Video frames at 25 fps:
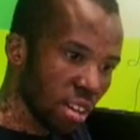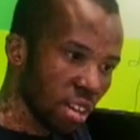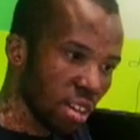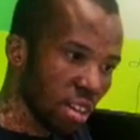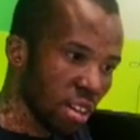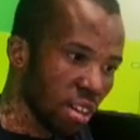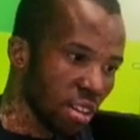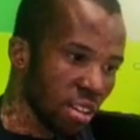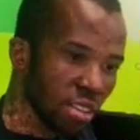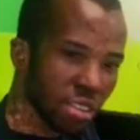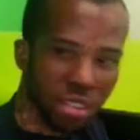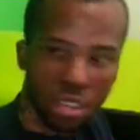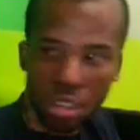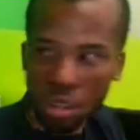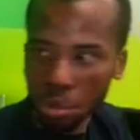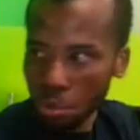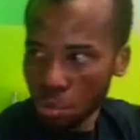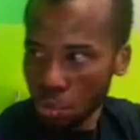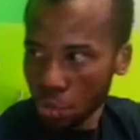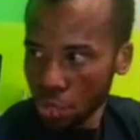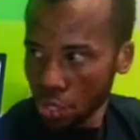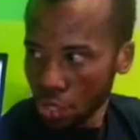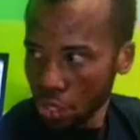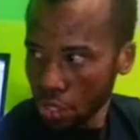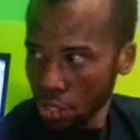And I'll
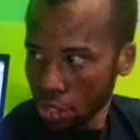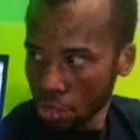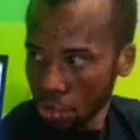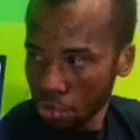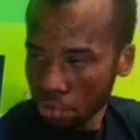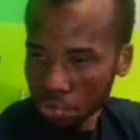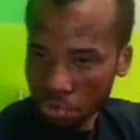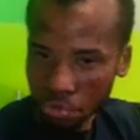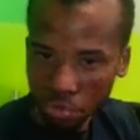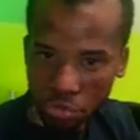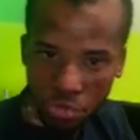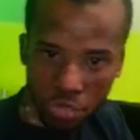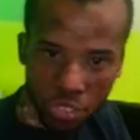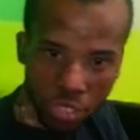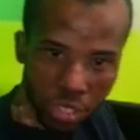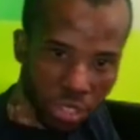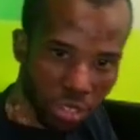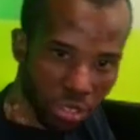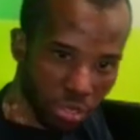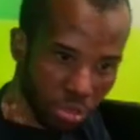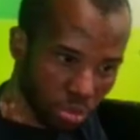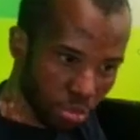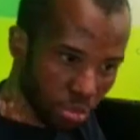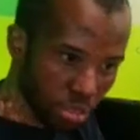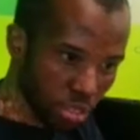be
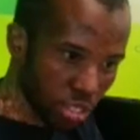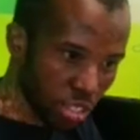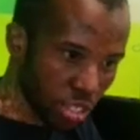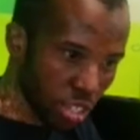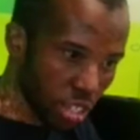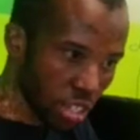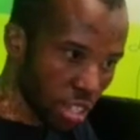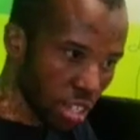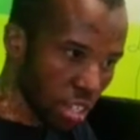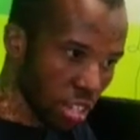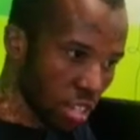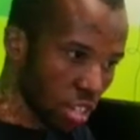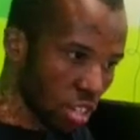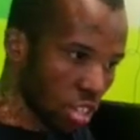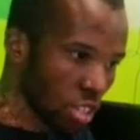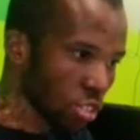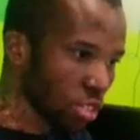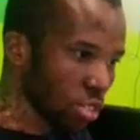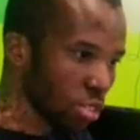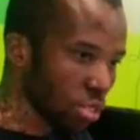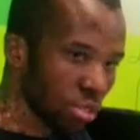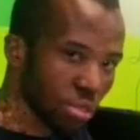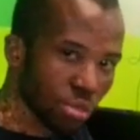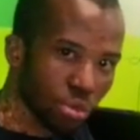checking out